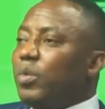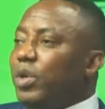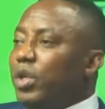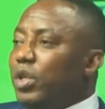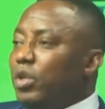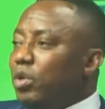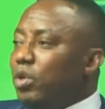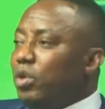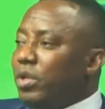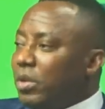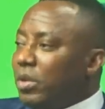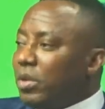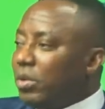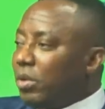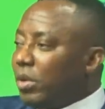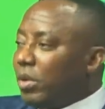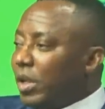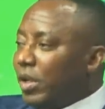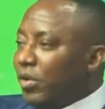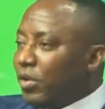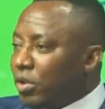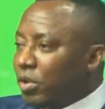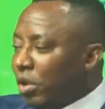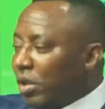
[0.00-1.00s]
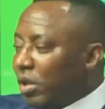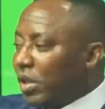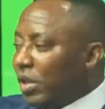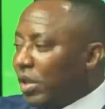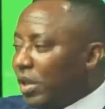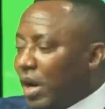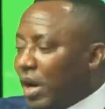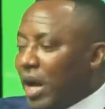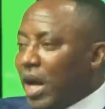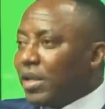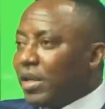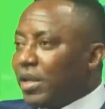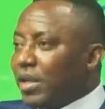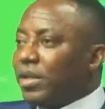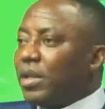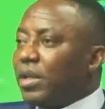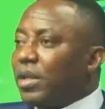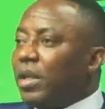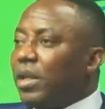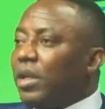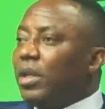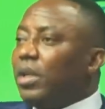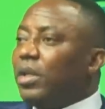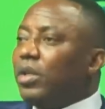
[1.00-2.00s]
we will use it to give study
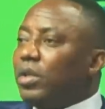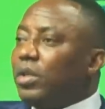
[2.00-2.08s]
grants